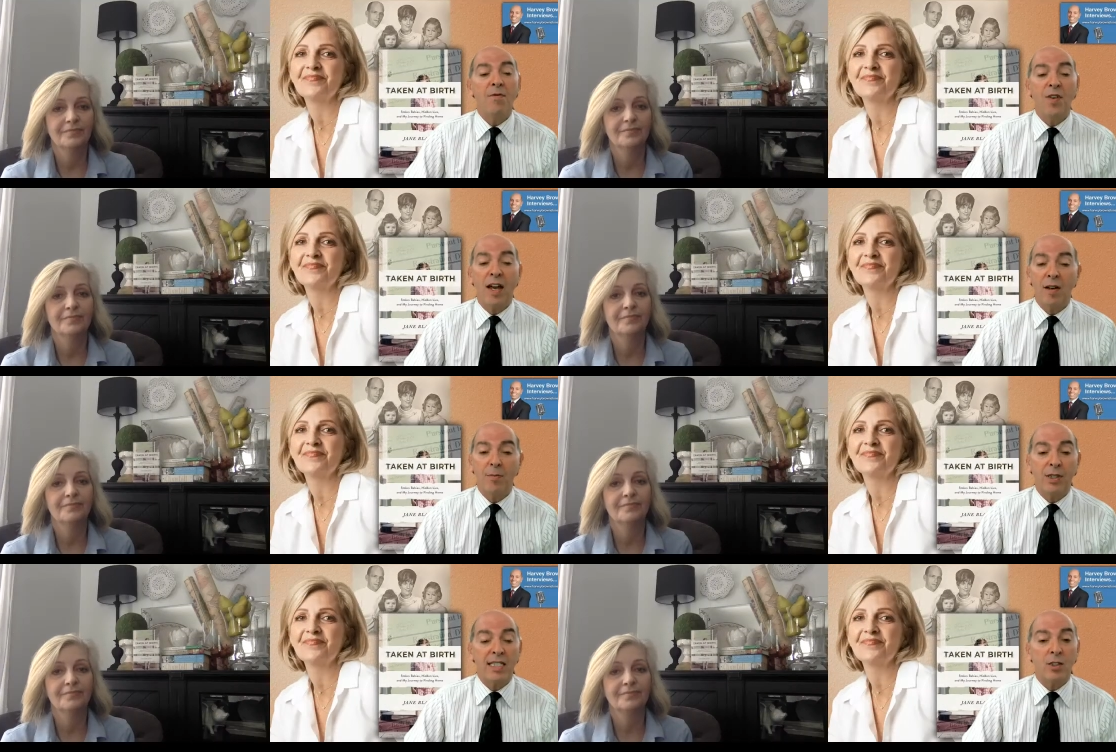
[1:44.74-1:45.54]

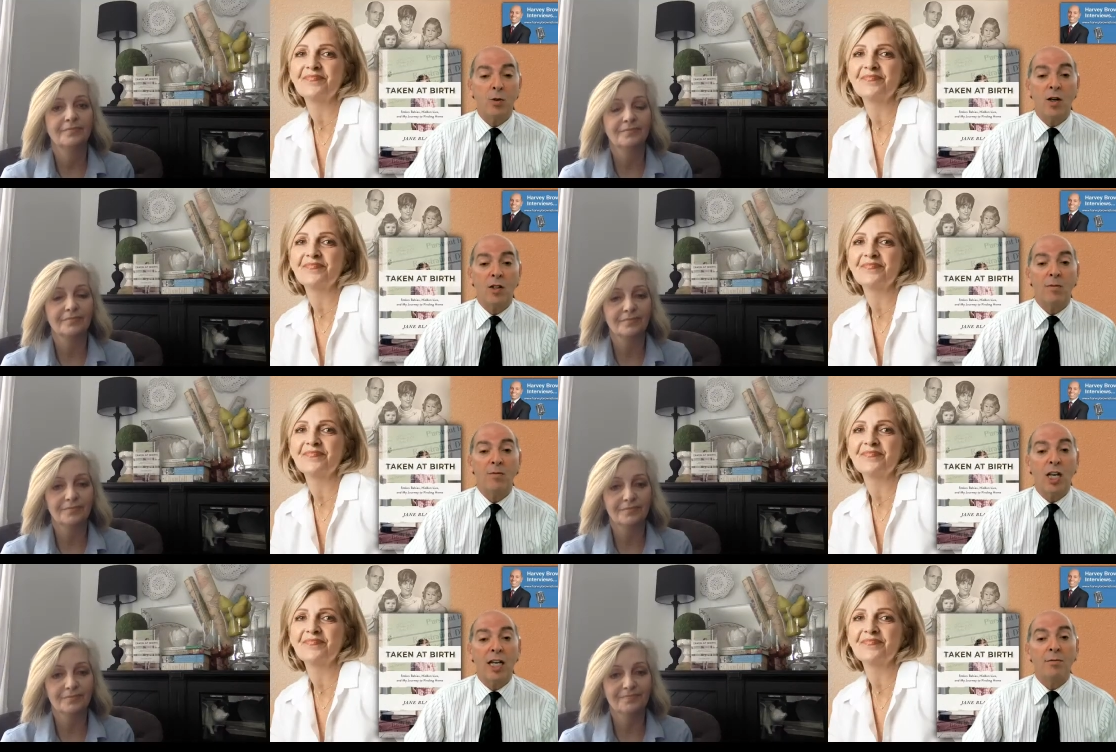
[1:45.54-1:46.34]
Speaker 1: very pleased to
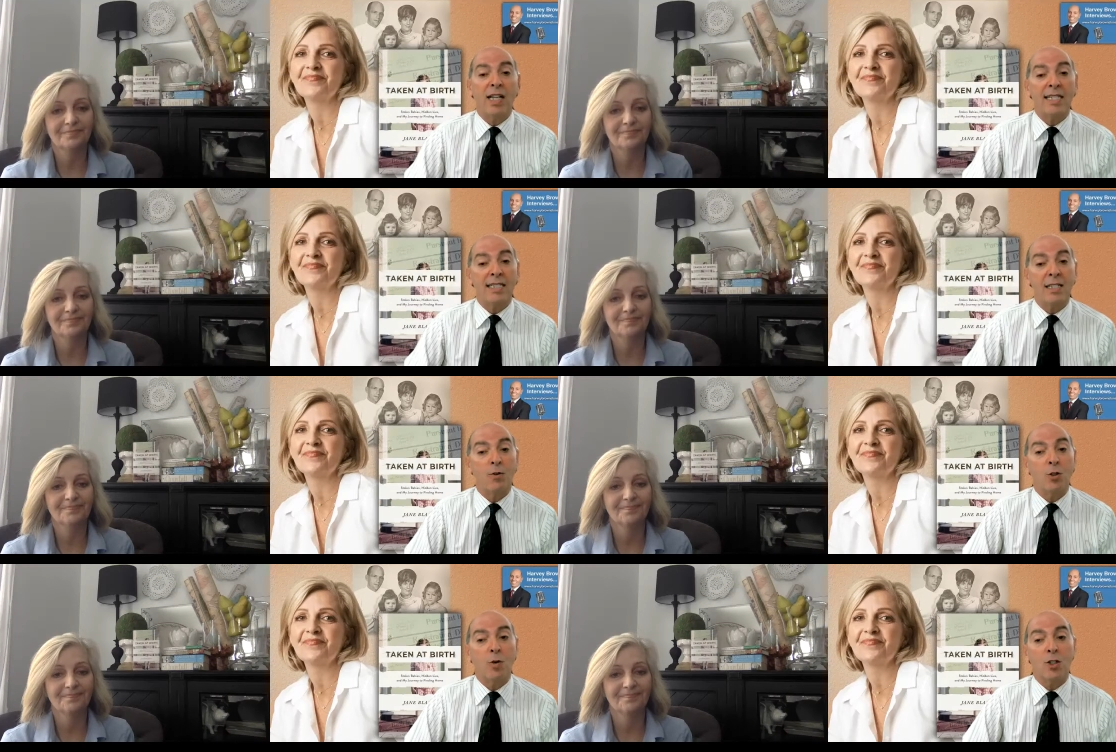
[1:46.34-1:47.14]
welcome Jane
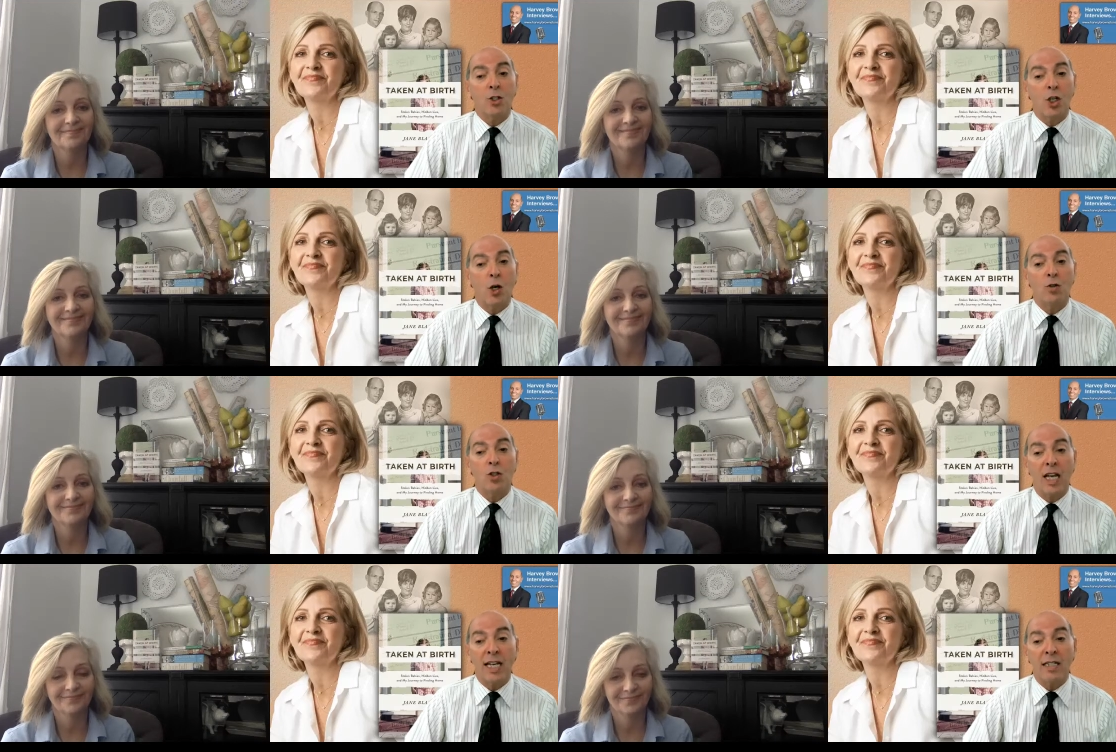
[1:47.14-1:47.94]
Blasio to our show.
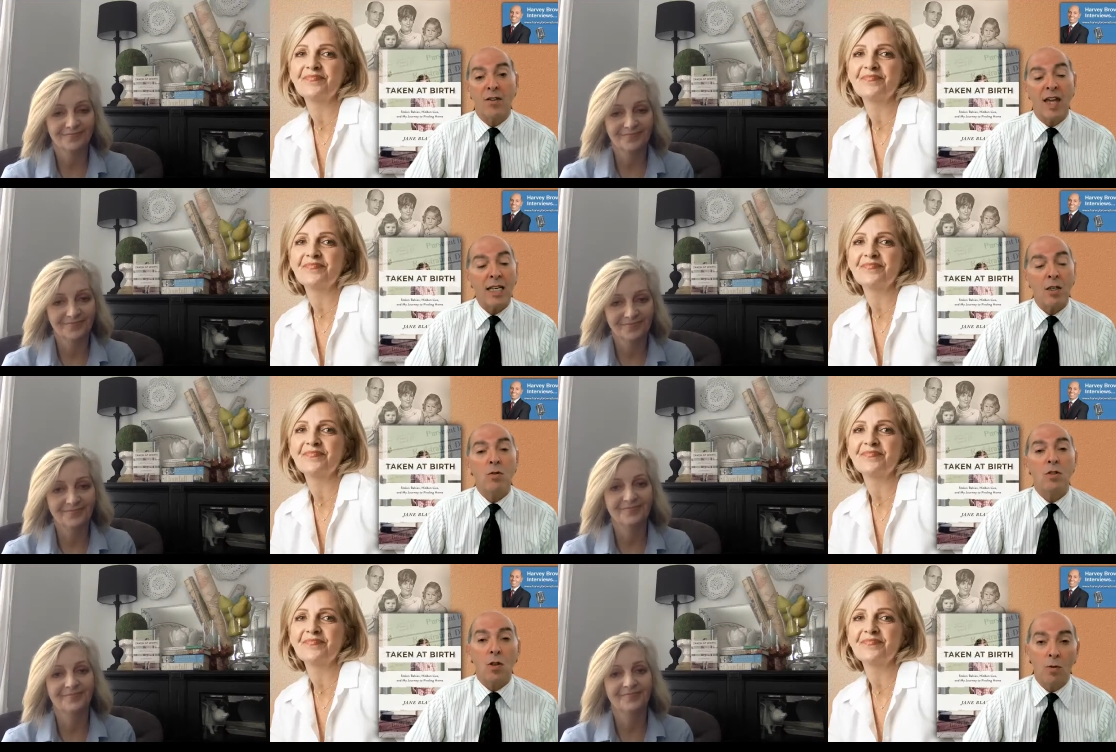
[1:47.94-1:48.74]
Jane, thank
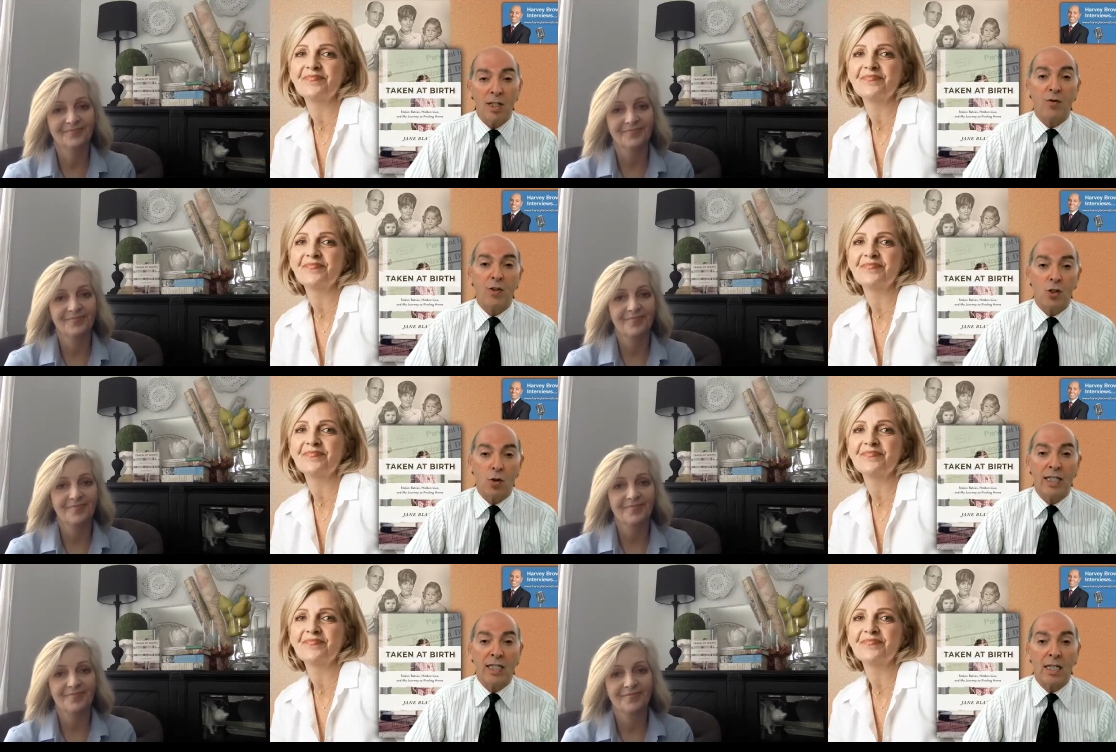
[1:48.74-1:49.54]
you so much for
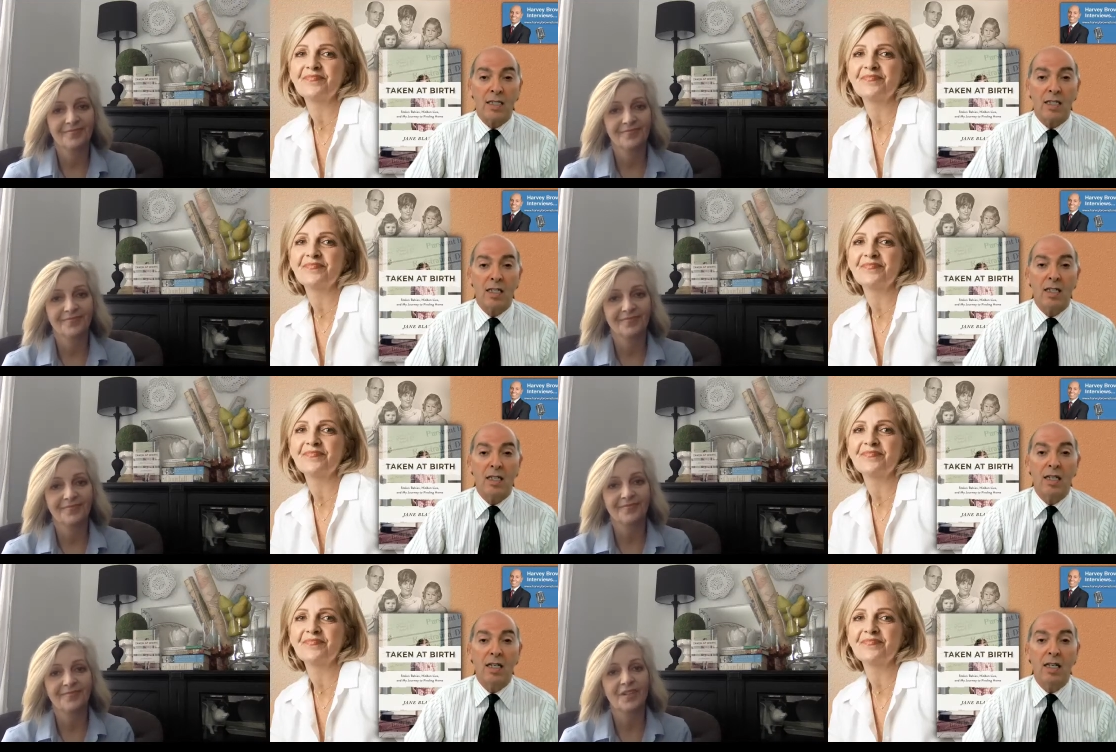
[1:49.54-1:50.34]
joining us.
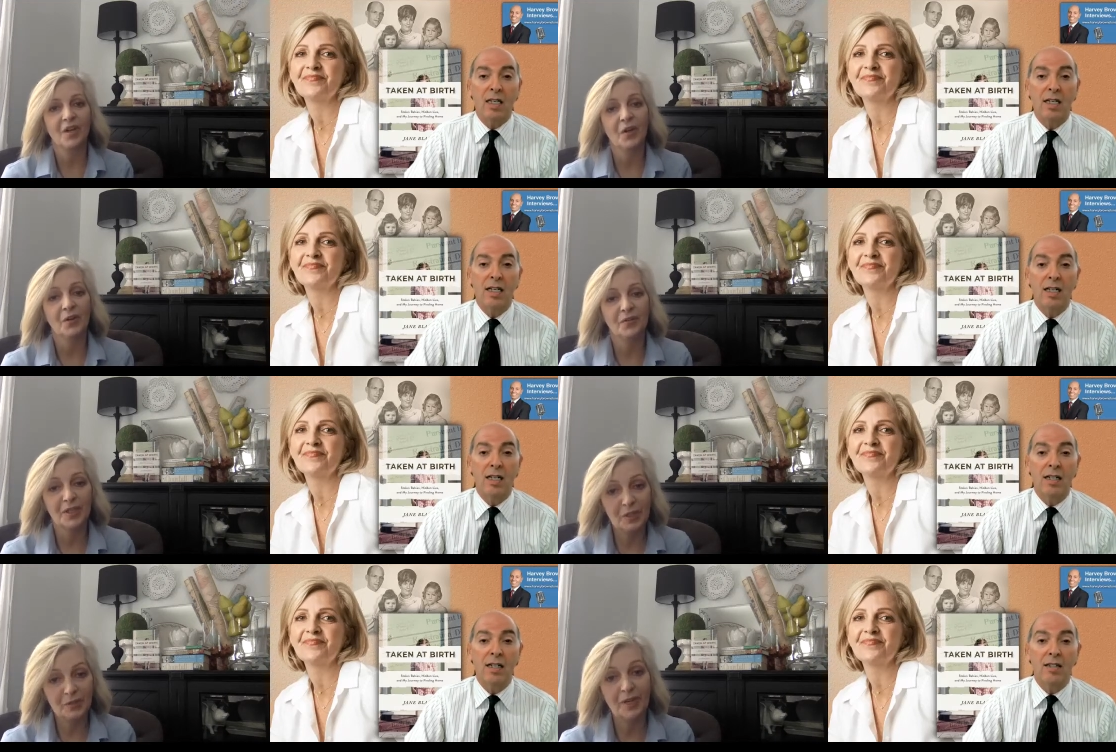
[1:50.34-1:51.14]
Speaker 2: Oh,
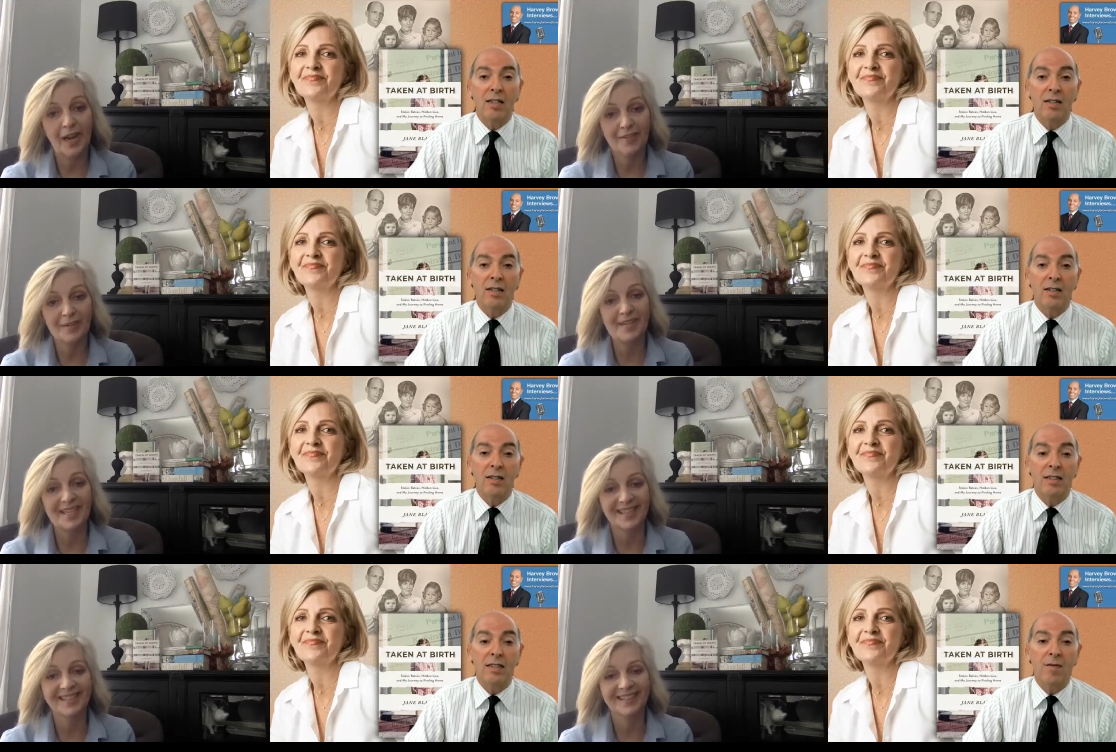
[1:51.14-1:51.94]
thank you for having
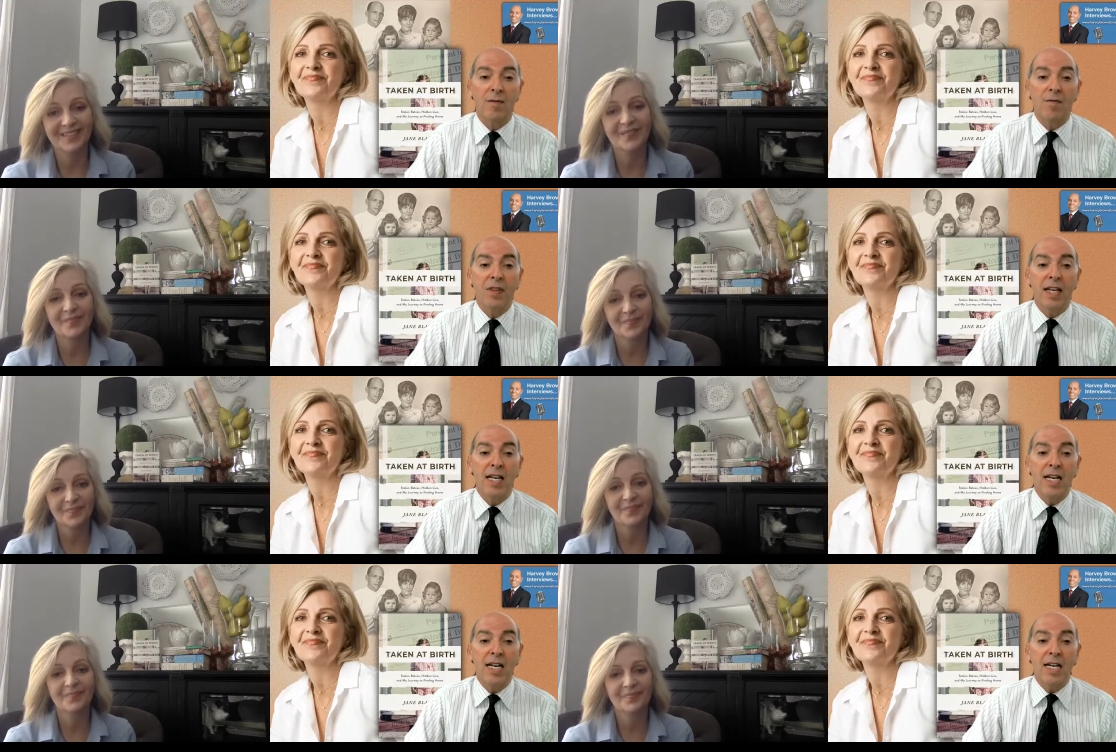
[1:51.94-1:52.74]
me.
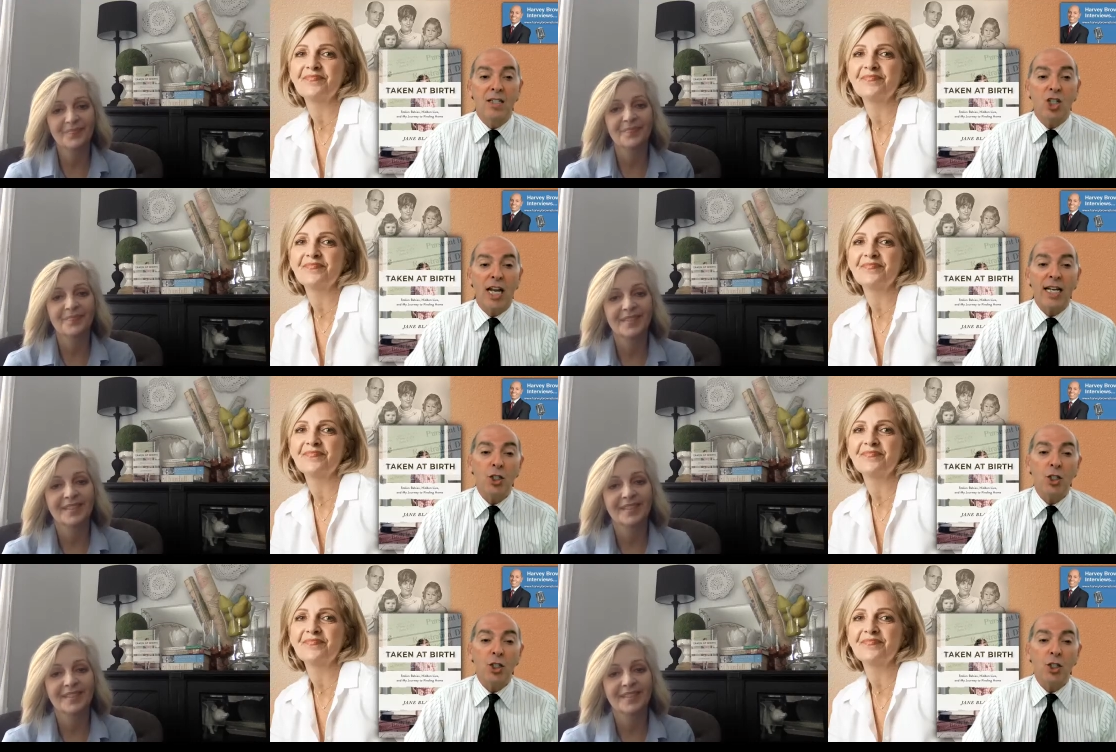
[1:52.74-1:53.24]
Speaker 1: Jane,